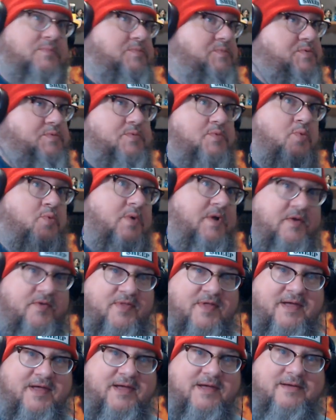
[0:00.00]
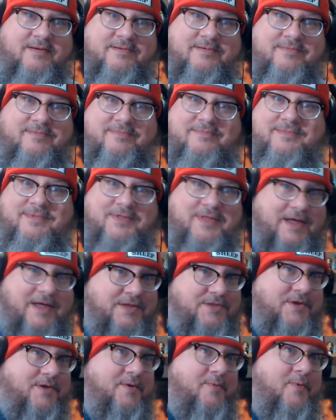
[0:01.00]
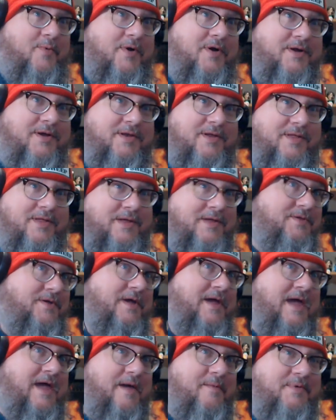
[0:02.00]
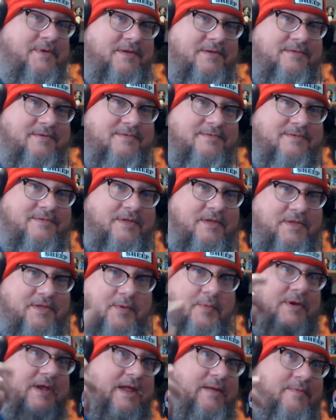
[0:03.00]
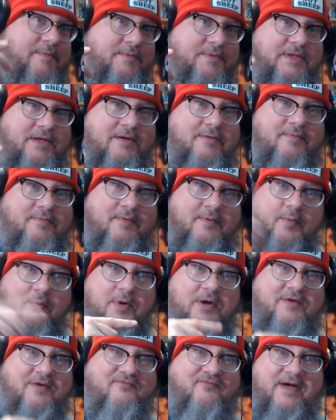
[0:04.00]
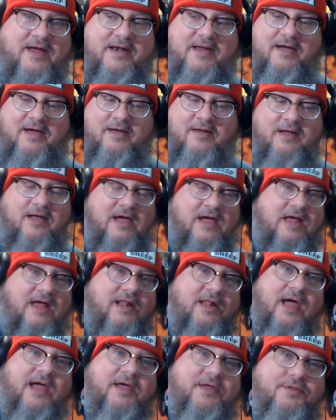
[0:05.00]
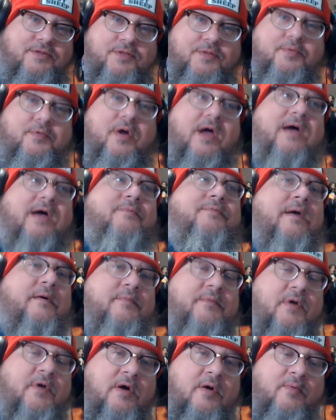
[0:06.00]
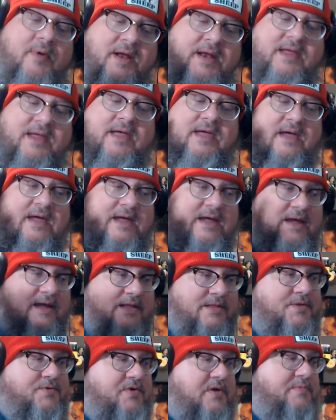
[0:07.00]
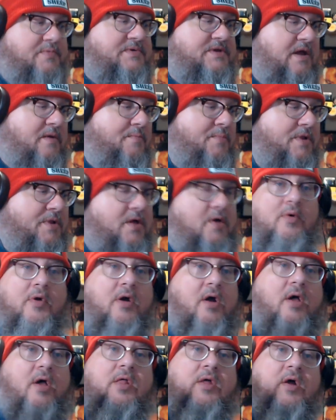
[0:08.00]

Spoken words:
What do you think? Do you think it's going to work? Do you think it's going to happen? Does he redeem himself? We're going to find out. Like and subscribe if you haven't already. In the description down below are all our